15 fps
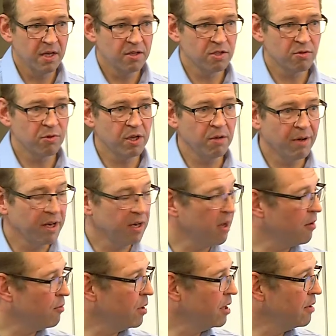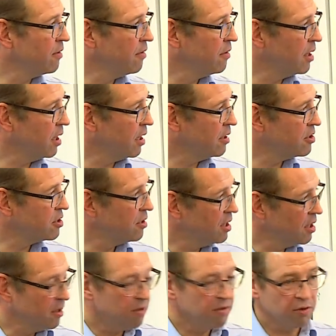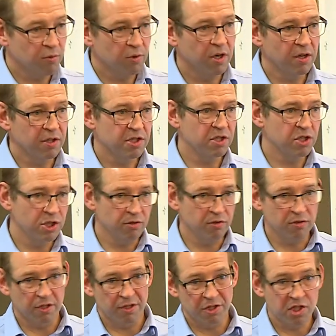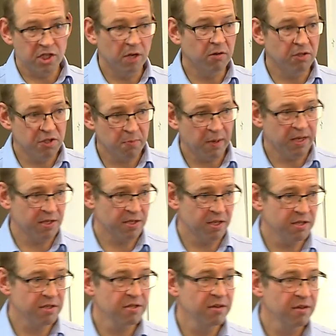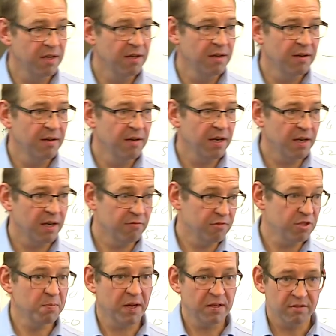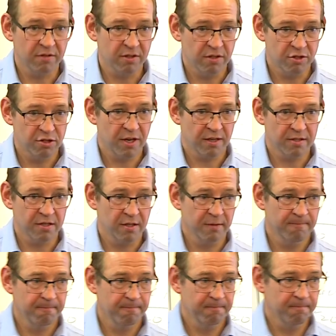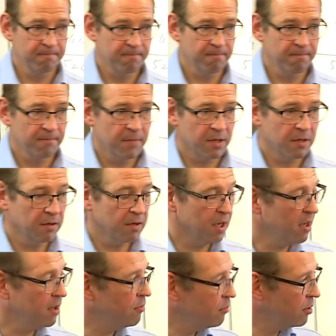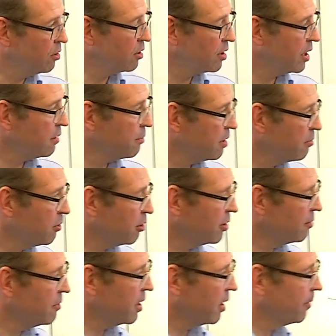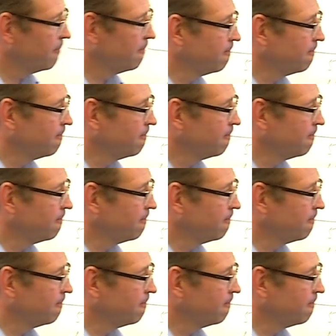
So what you end up with is the work's insured on a solus basis in respect to the contractor. Okay, we'll look at that a bit more in a minute.